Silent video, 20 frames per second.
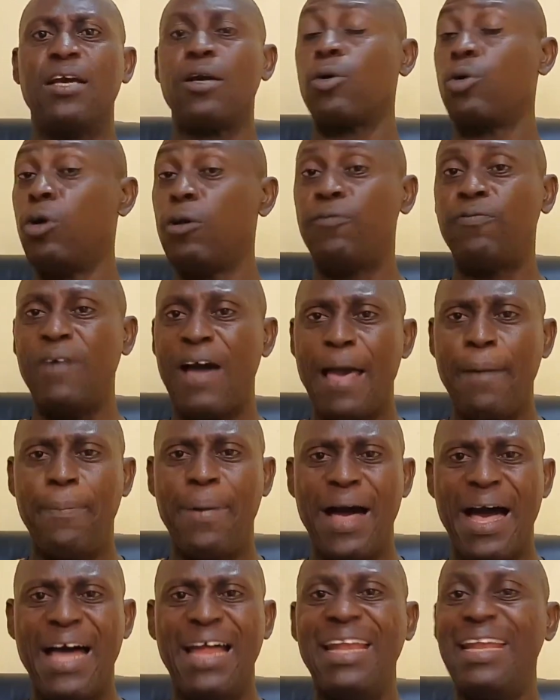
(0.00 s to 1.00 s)
Crude
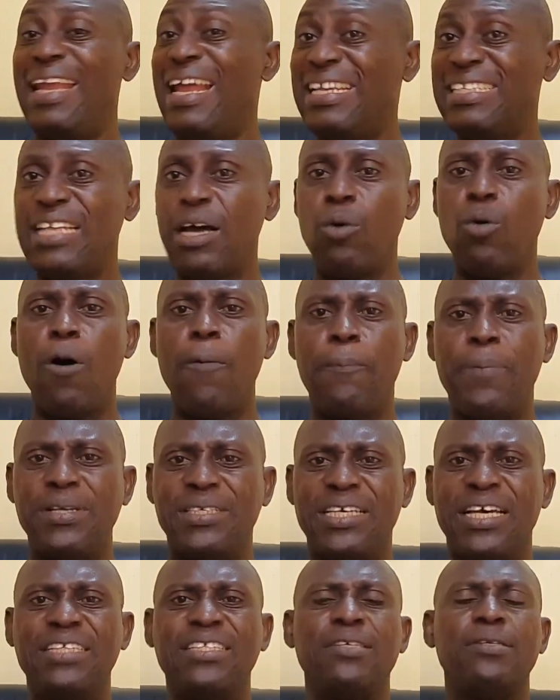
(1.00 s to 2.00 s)
fiber, less than
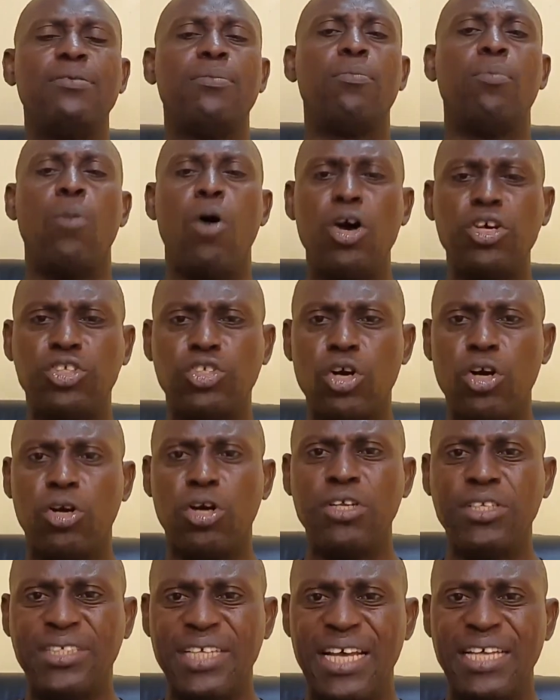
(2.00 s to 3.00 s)
1%. Moisture
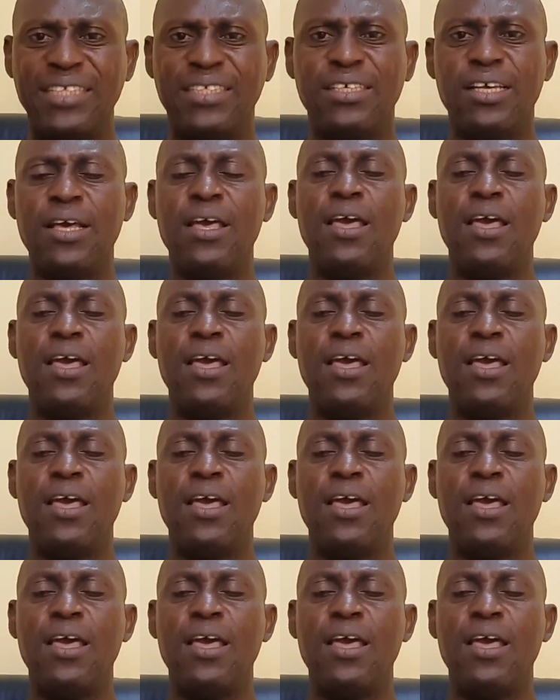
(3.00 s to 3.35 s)
content,